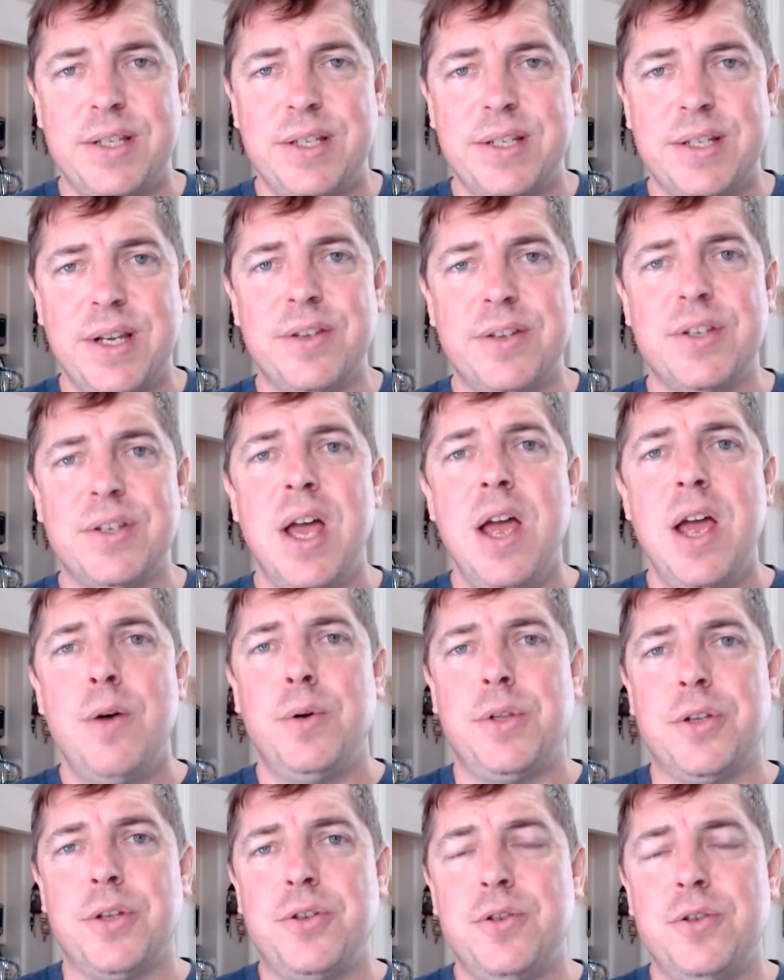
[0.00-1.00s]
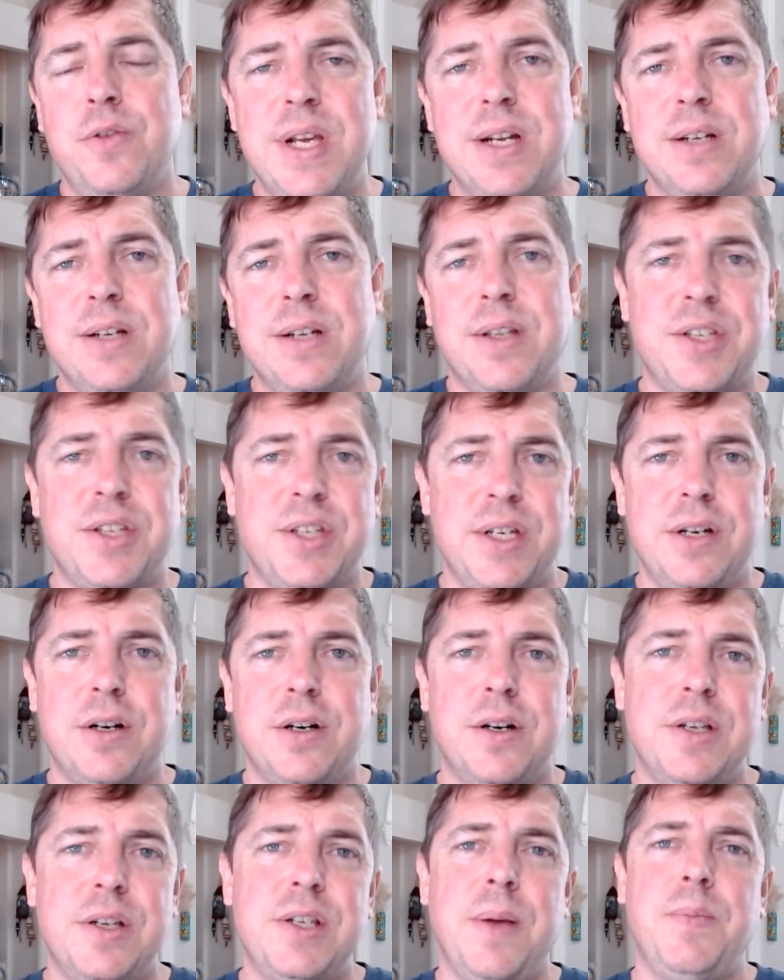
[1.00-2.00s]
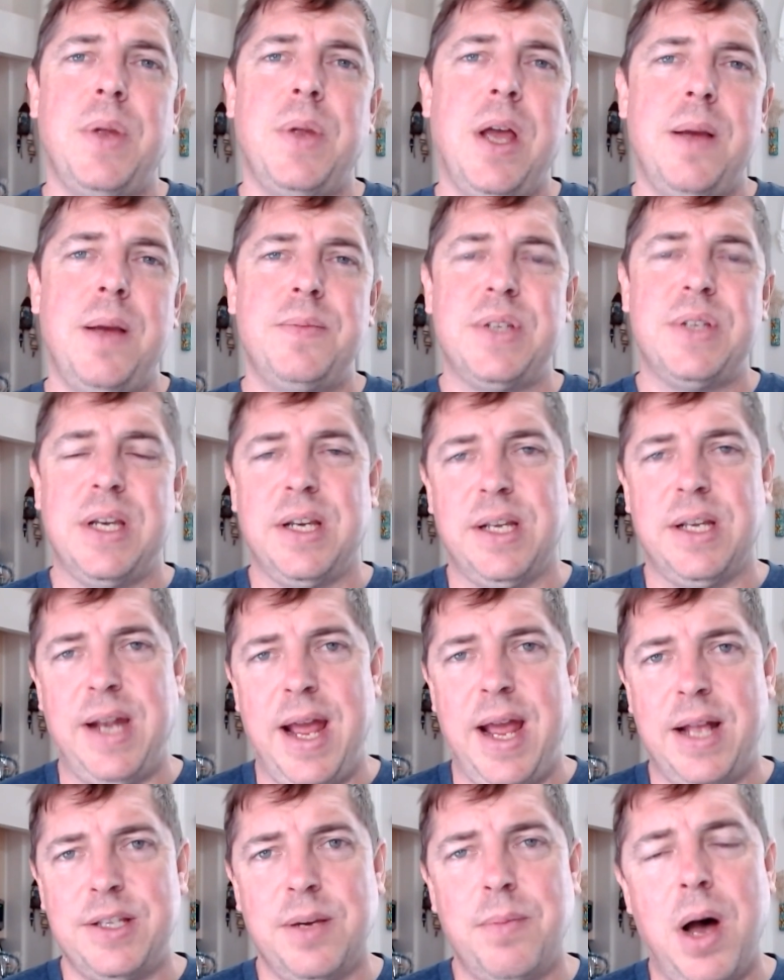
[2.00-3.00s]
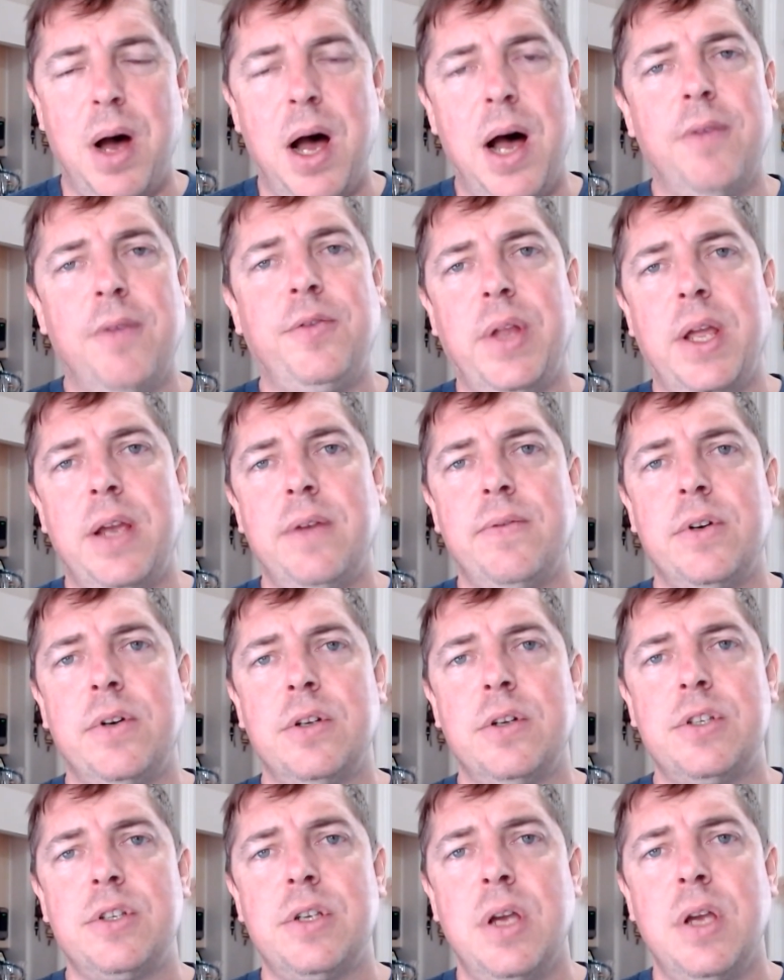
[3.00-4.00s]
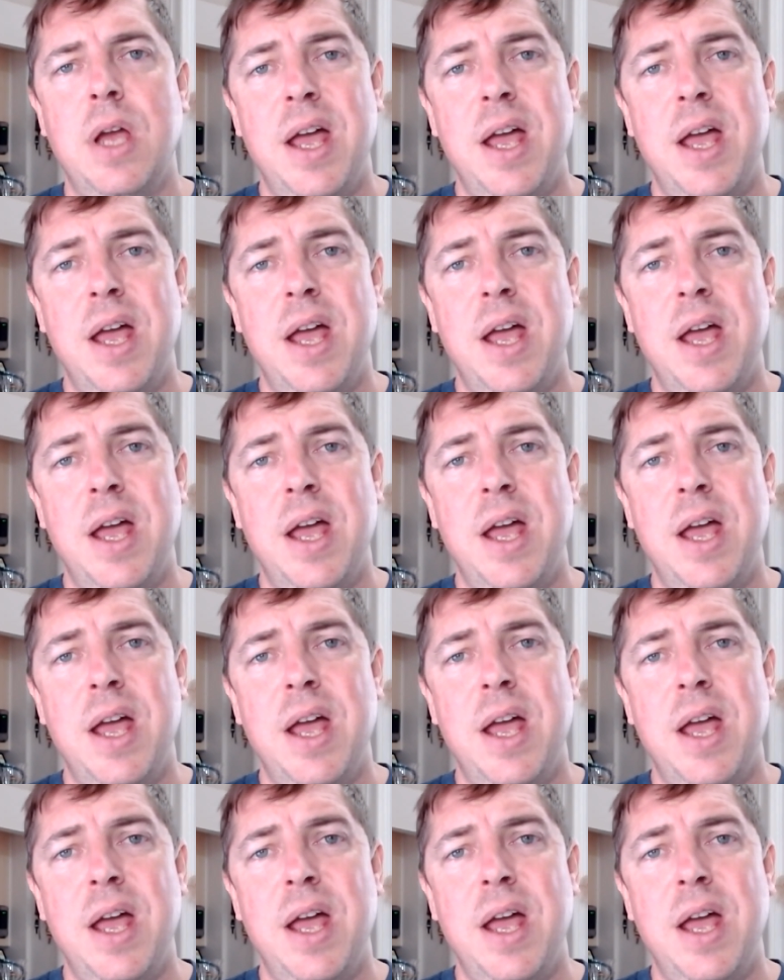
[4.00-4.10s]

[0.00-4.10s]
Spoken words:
because with the sous vide and the sear, sometimes it can add some off flavors.